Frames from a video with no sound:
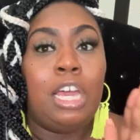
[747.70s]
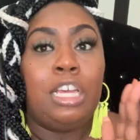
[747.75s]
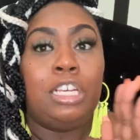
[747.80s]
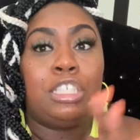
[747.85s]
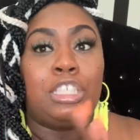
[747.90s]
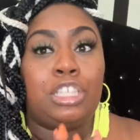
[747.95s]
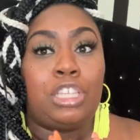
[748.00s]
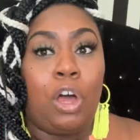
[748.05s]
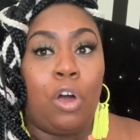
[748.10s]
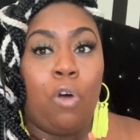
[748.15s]

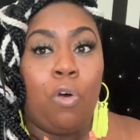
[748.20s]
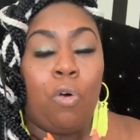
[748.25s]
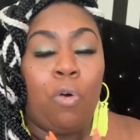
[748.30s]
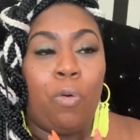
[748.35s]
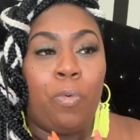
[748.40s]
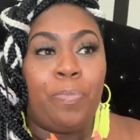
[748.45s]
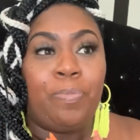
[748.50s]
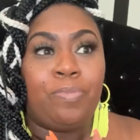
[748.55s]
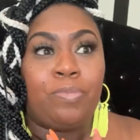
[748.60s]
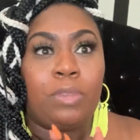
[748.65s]

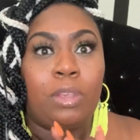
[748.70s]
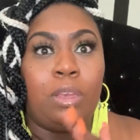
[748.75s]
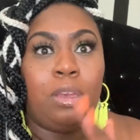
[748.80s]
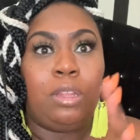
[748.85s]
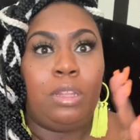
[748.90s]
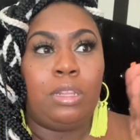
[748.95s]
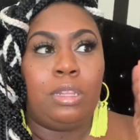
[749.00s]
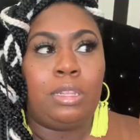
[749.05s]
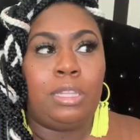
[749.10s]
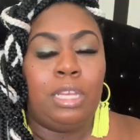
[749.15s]
So
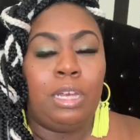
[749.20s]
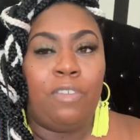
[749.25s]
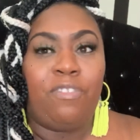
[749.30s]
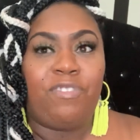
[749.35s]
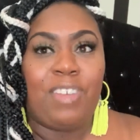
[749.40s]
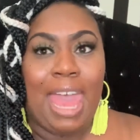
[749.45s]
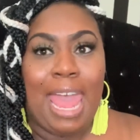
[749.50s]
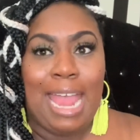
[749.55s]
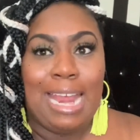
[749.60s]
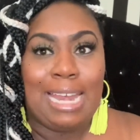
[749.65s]
the
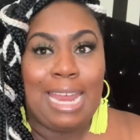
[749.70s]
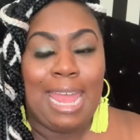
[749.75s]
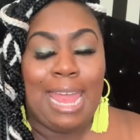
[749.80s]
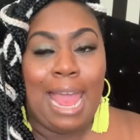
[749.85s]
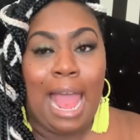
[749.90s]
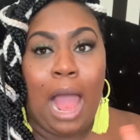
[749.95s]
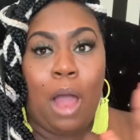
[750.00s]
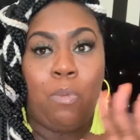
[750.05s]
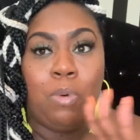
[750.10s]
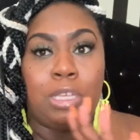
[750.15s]
fact
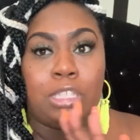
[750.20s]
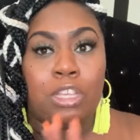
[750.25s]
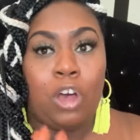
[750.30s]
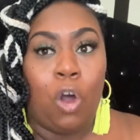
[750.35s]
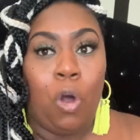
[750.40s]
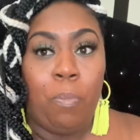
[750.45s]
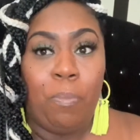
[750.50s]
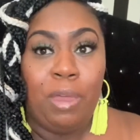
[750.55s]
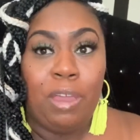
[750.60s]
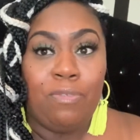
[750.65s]
that I was
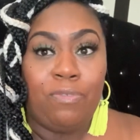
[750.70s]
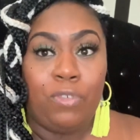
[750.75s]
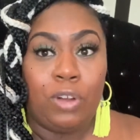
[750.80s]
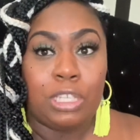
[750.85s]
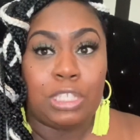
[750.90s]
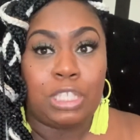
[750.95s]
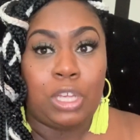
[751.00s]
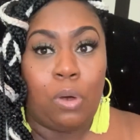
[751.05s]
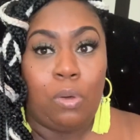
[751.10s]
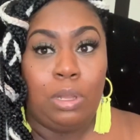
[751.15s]
open for
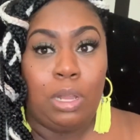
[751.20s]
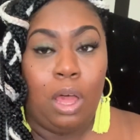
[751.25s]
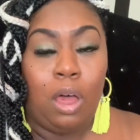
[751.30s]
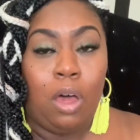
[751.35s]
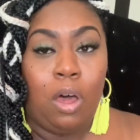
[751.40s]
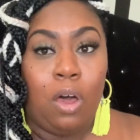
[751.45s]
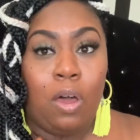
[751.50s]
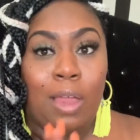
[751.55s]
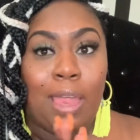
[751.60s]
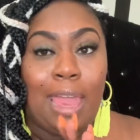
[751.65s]
so
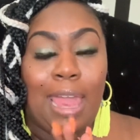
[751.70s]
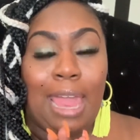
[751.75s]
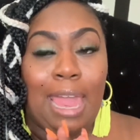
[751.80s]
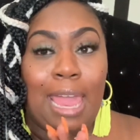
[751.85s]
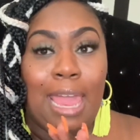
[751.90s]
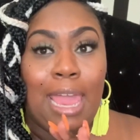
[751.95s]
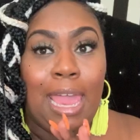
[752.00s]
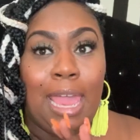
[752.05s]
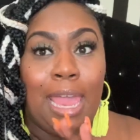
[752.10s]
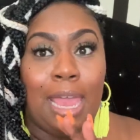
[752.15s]
long
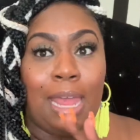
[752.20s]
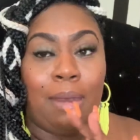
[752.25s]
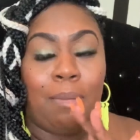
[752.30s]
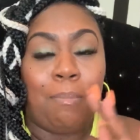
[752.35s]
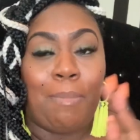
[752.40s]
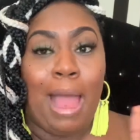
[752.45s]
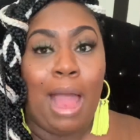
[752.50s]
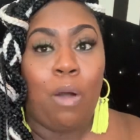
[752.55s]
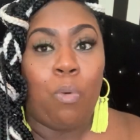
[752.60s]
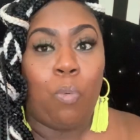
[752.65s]
and
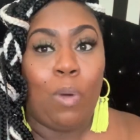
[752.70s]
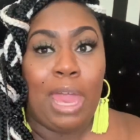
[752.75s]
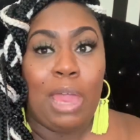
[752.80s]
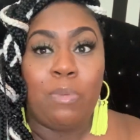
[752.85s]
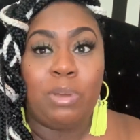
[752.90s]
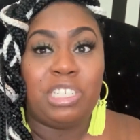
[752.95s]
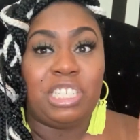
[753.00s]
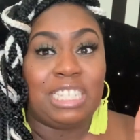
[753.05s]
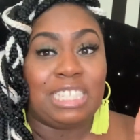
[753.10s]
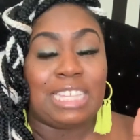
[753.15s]
my weight
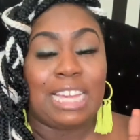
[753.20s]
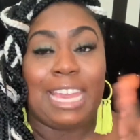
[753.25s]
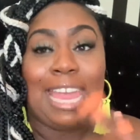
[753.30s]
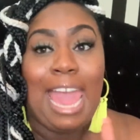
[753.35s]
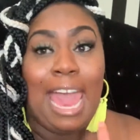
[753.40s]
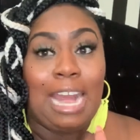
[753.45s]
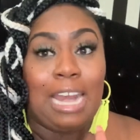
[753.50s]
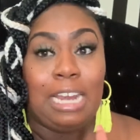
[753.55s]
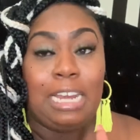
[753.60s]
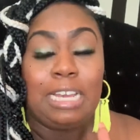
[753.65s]
was just a
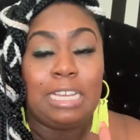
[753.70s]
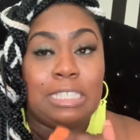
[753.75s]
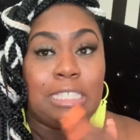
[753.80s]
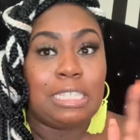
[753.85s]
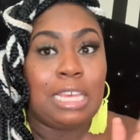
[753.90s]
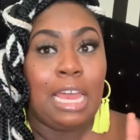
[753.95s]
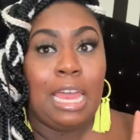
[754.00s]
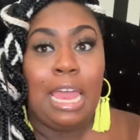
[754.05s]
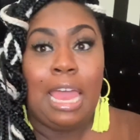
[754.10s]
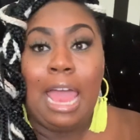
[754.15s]
catalyst,
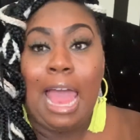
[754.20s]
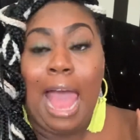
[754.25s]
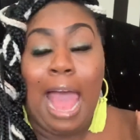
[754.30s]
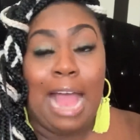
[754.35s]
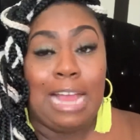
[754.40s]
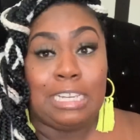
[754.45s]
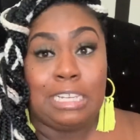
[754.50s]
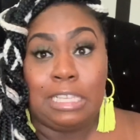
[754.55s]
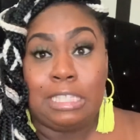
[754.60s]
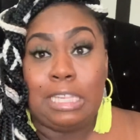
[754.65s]

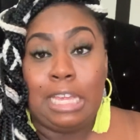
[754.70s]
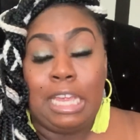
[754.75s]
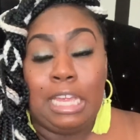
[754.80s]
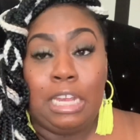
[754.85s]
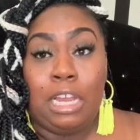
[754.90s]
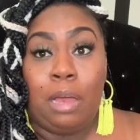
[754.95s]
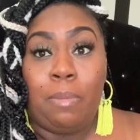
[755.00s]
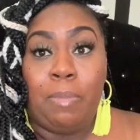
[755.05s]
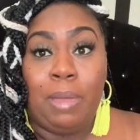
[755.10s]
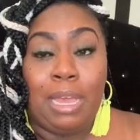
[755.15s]
I just
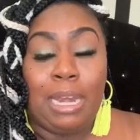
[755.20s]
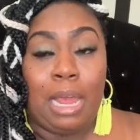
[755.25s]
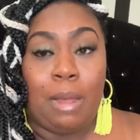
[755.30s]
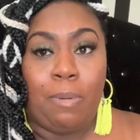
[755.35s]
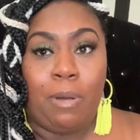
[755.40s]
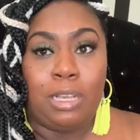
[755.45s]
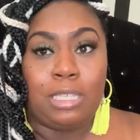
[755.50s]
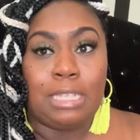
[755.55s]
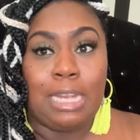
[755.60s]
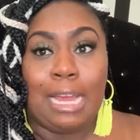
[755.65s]
end up being that
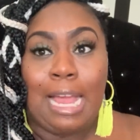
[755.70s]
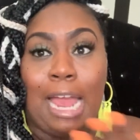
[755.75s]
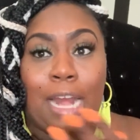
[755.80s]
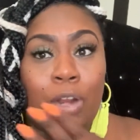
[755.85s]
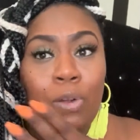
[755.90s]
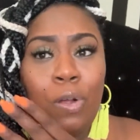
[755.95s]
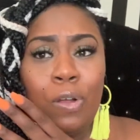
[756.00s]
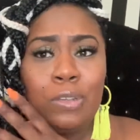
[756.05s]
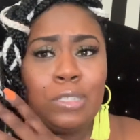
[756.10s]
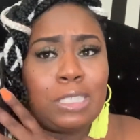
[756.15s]
person that got
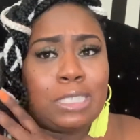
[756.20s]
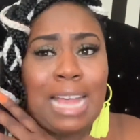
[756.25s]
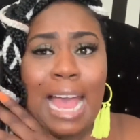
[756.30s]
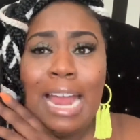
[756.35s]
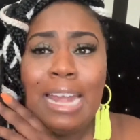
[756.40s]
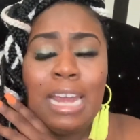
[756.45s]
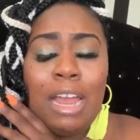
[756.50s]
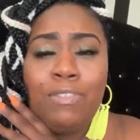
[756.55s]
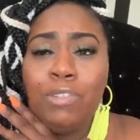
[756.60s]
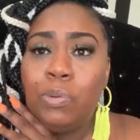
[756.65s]
necrosis.
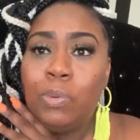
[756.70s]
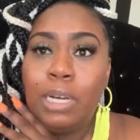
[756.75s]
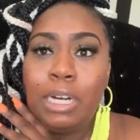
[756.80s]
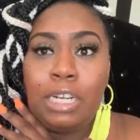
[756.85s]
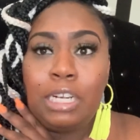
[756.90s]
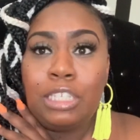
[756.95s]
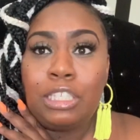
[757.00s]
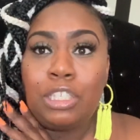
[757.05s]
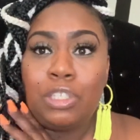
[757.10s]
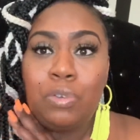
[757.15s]
I never
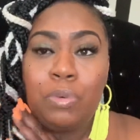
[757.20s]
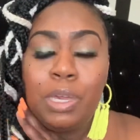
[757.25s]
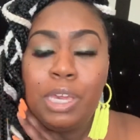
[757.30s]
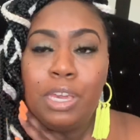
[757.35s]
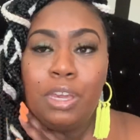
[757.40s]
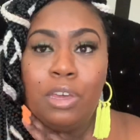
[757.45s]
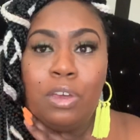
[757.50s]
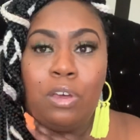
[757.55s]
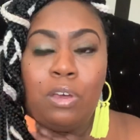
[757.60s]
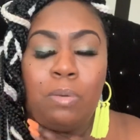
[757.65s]
wanted to sue
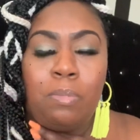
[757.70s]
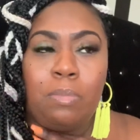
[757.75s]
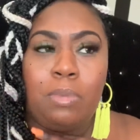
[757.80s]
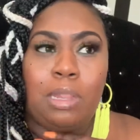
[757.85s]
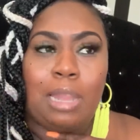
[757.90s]
him.